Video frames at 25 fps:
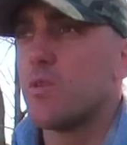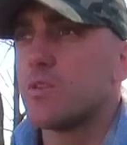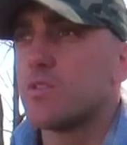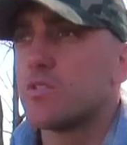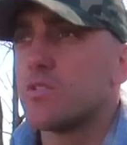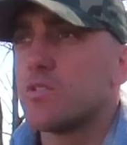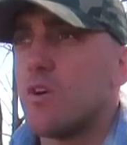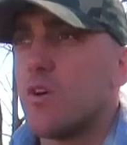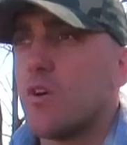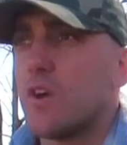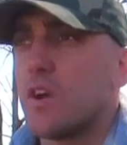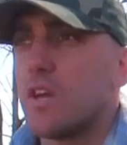
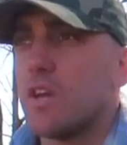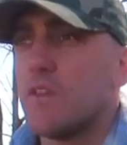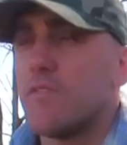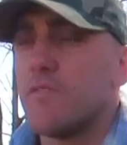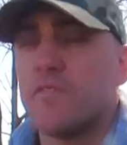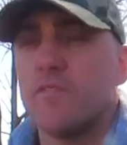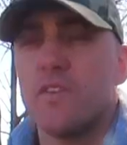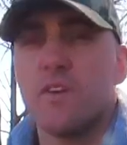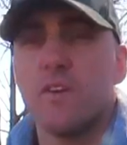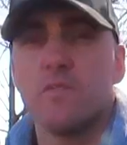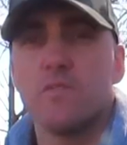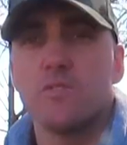it's like in
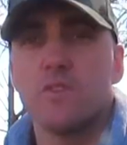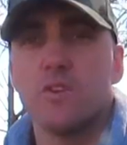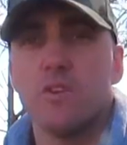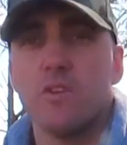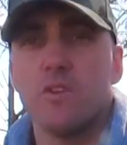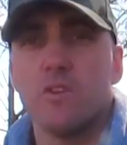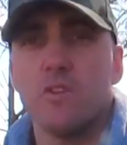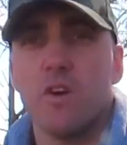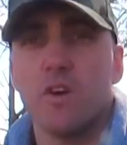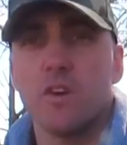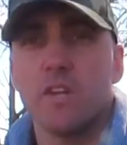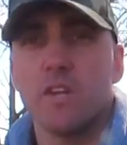field
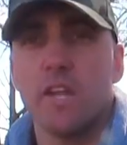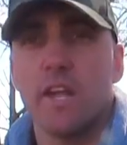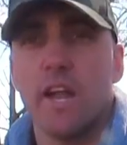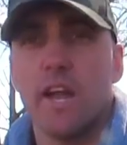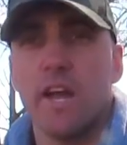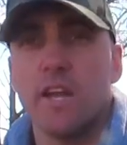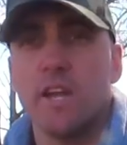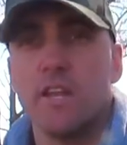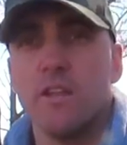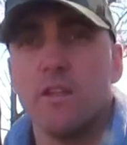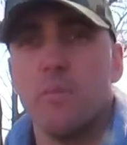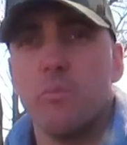too. Like
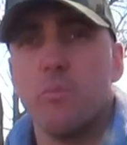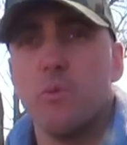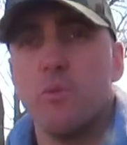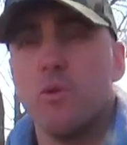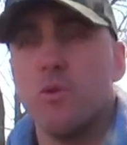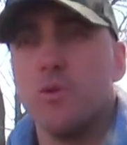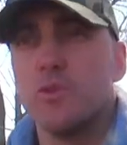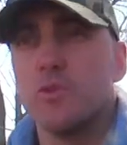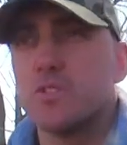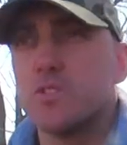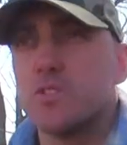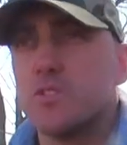in the
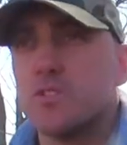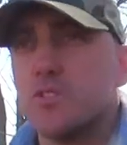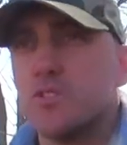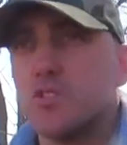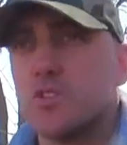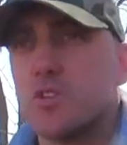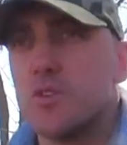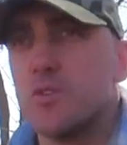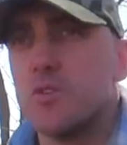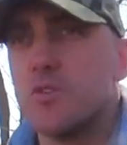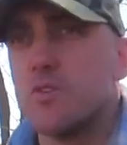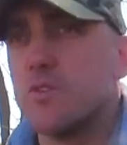bush and
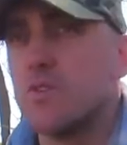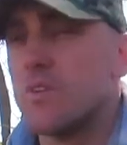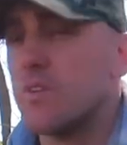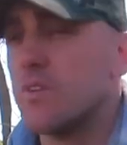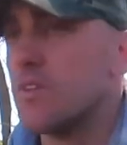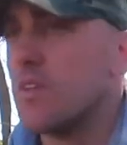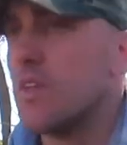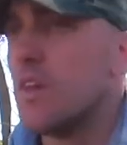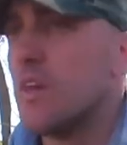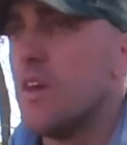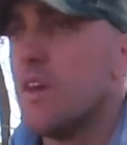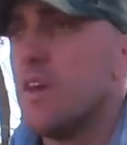shooting
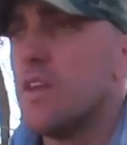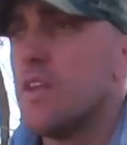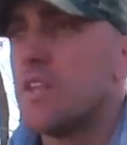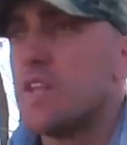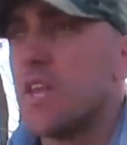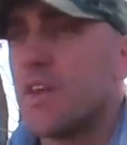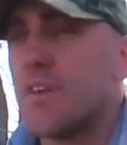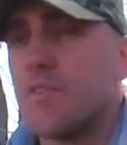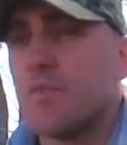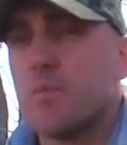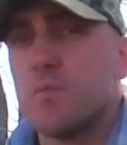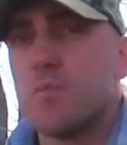and
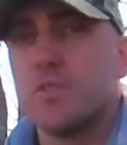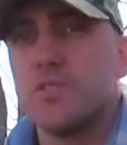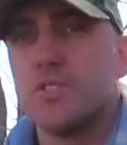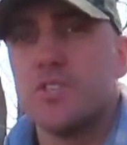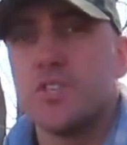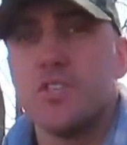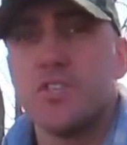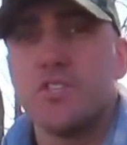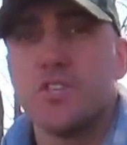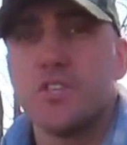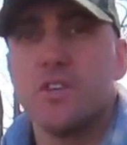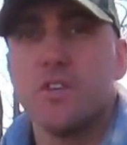different
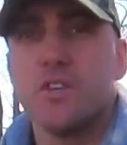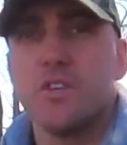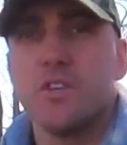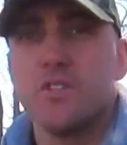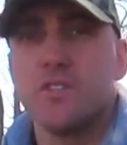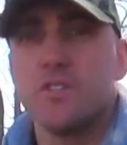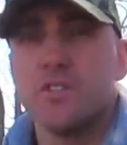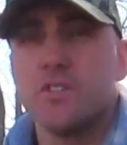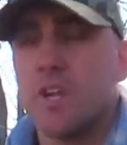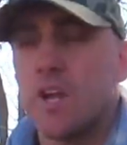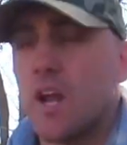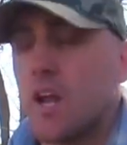
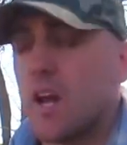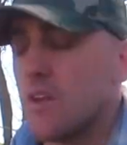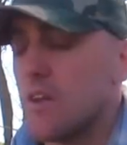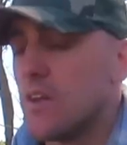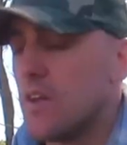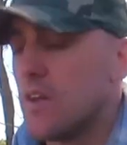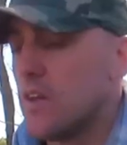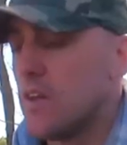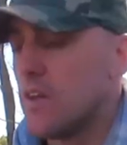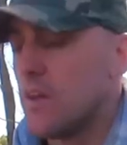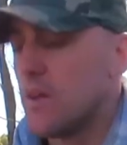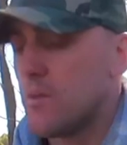positions.
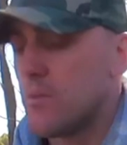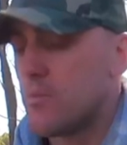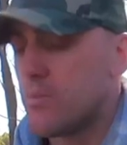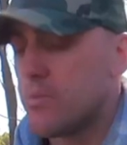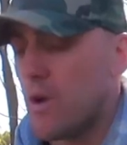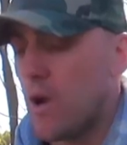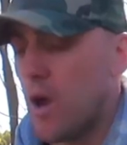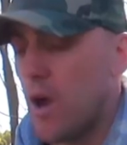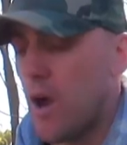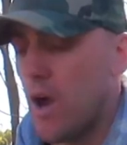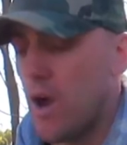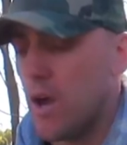
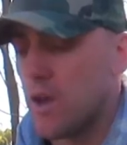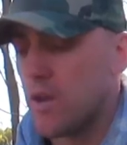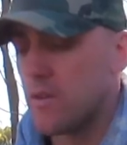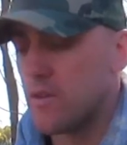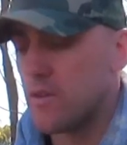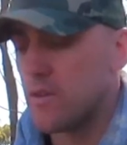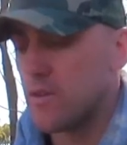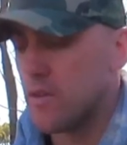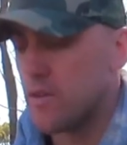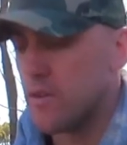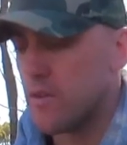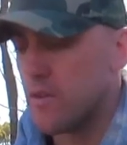
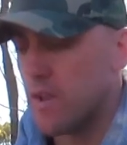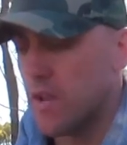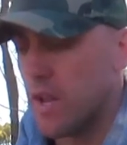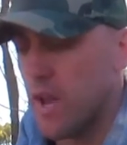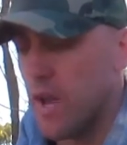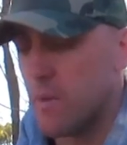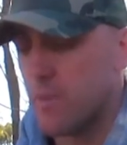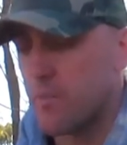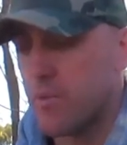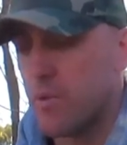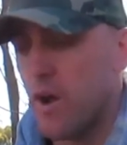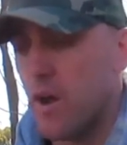Prone.
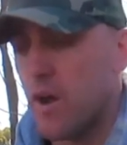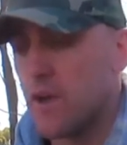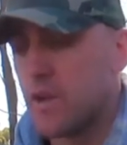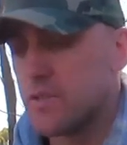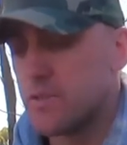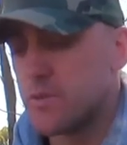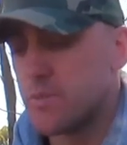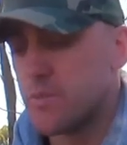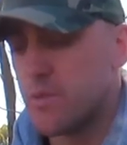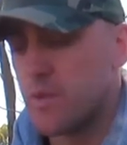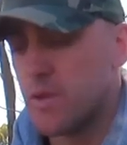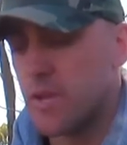
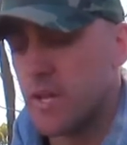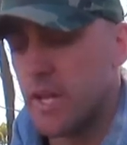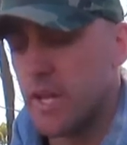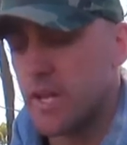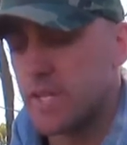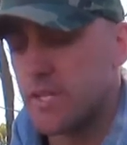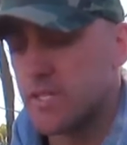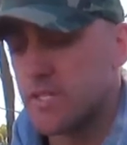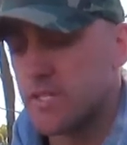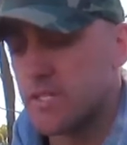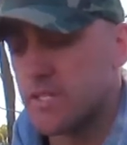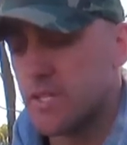Prone's a pretty
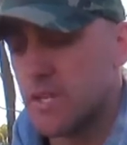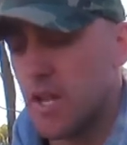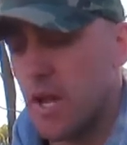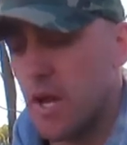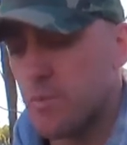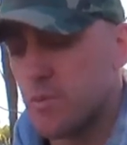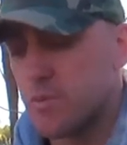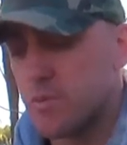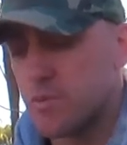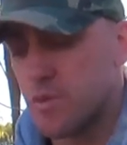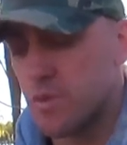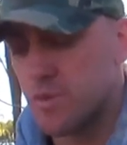easy
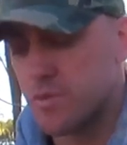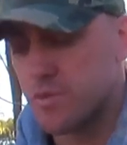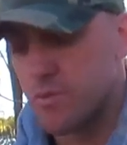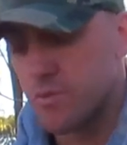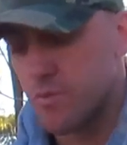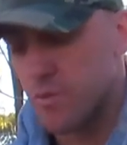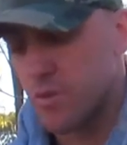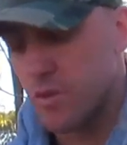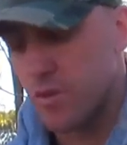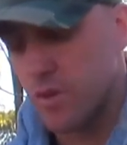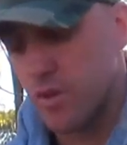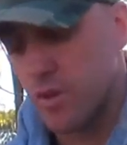setup as long as
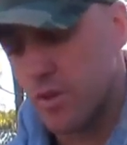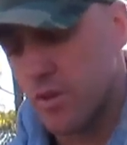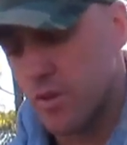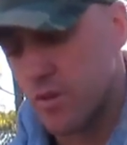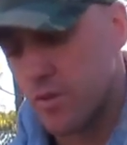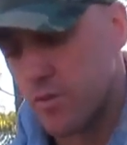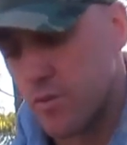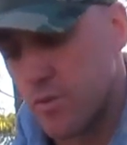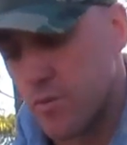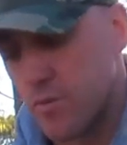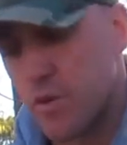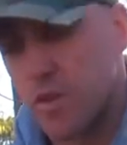you really got
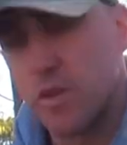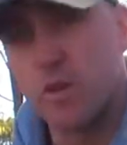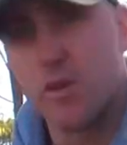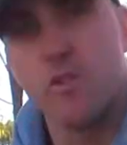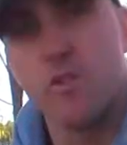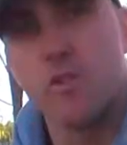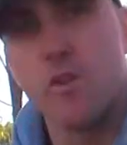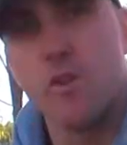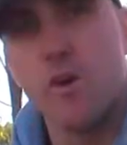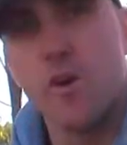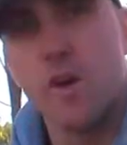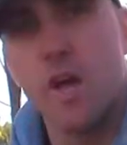a really
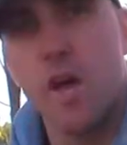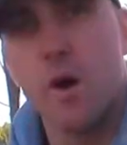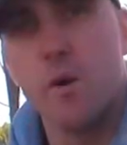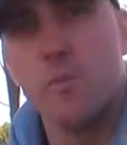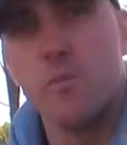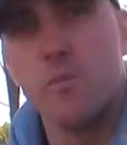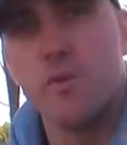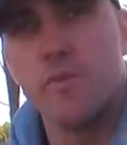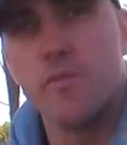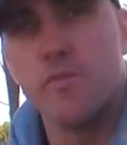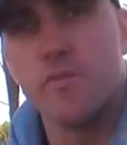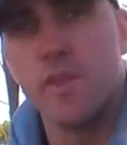good
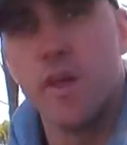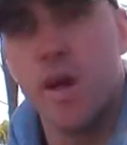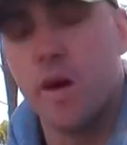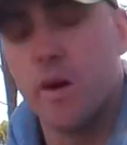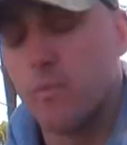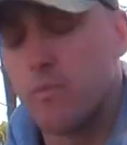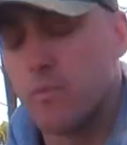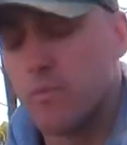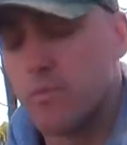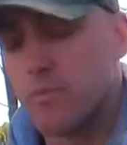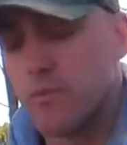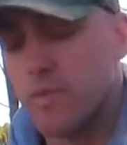lockup with
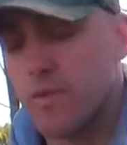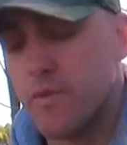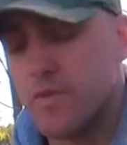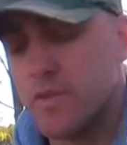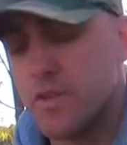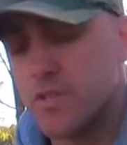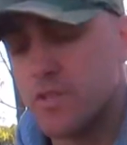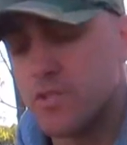your